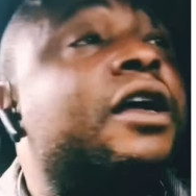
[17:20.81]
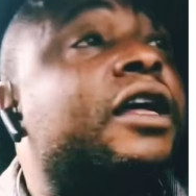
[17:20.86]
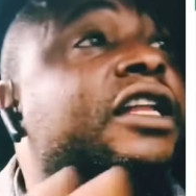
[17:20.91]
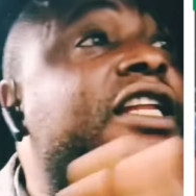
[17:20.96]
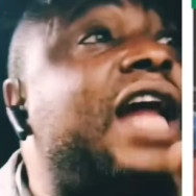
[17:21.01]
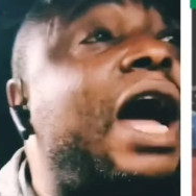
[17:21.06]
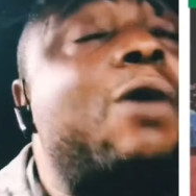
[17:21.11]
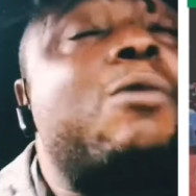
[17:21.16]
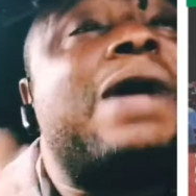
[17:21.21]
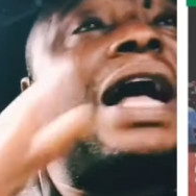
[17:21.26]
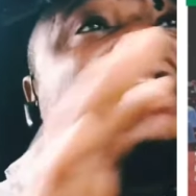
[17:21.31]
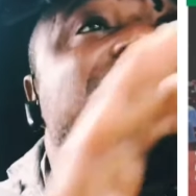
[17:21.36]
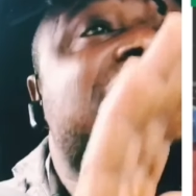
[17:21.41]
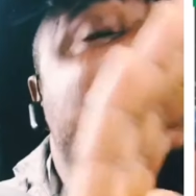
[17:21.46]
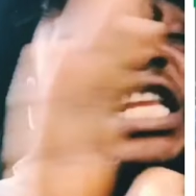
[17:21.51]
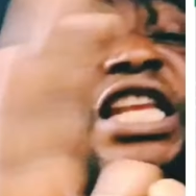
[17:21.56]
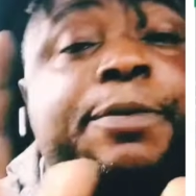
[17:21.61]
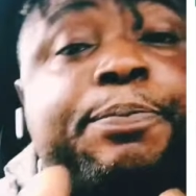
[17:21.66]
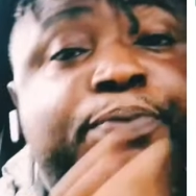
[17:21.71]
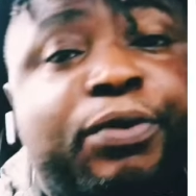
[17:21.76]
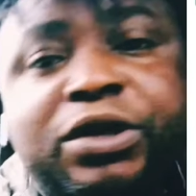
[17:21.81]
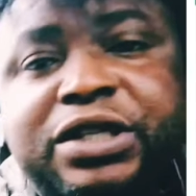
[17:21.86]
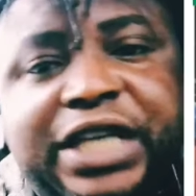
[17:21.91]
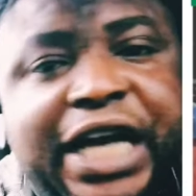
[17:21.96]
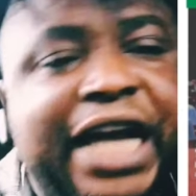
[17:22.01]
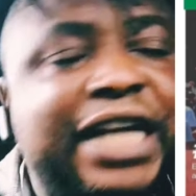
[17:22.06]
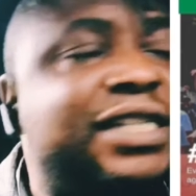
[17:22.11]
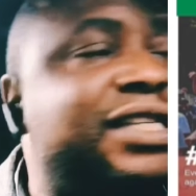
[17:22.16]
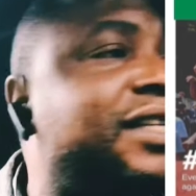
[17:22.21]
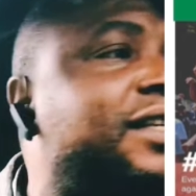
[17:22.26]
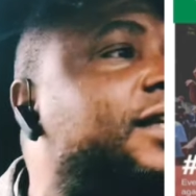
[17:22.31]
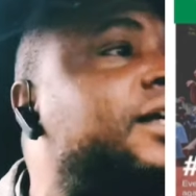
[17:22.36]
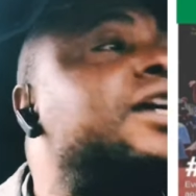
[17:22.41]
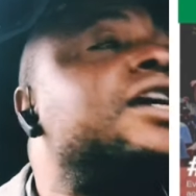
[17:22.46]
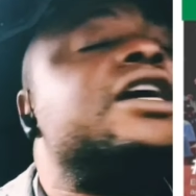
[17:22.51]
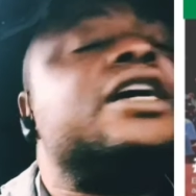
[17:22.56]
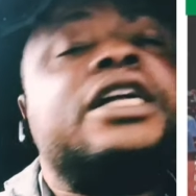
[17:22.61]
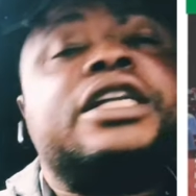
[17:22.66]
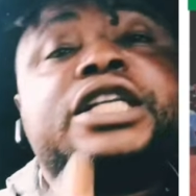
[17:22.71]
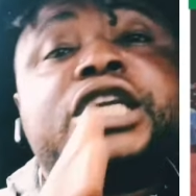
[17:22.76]
Now we are seeing the protest.
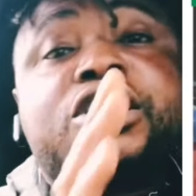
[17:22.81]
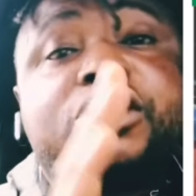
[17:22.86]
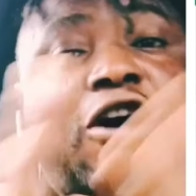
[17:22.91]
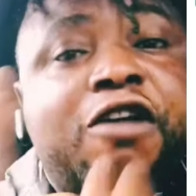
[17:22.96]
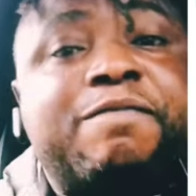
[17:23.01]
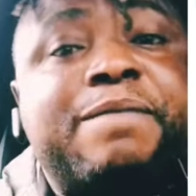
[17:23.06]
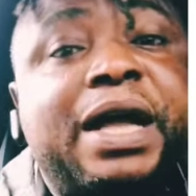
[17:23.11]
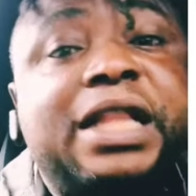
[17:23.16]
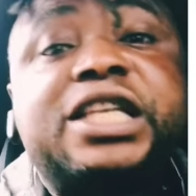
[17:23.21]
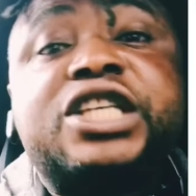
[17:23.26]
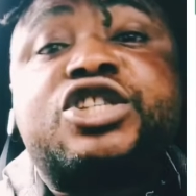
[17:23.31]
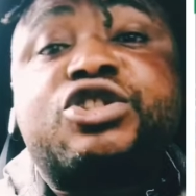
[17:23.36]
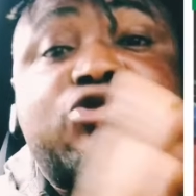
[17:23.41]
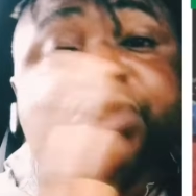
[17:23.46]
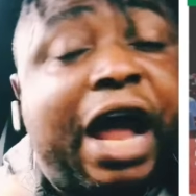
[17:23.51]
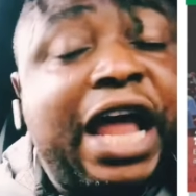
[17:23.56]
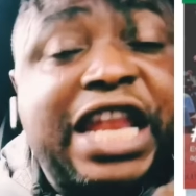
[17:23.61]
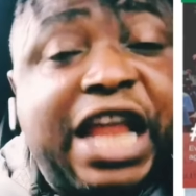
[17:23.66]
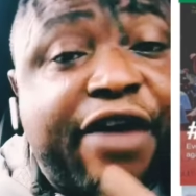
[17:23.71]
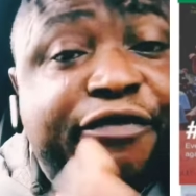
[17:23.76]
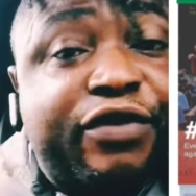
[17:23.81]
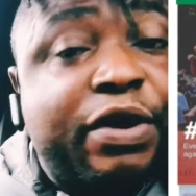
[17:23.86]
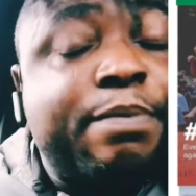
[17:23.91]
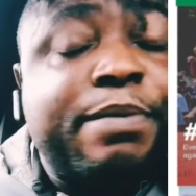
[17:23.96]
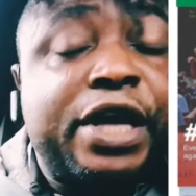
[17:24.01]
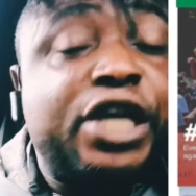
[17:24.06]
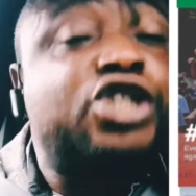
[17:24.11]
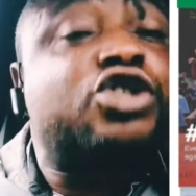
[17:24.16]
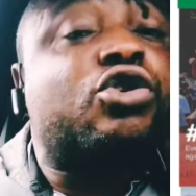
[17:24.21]
The government is trying every means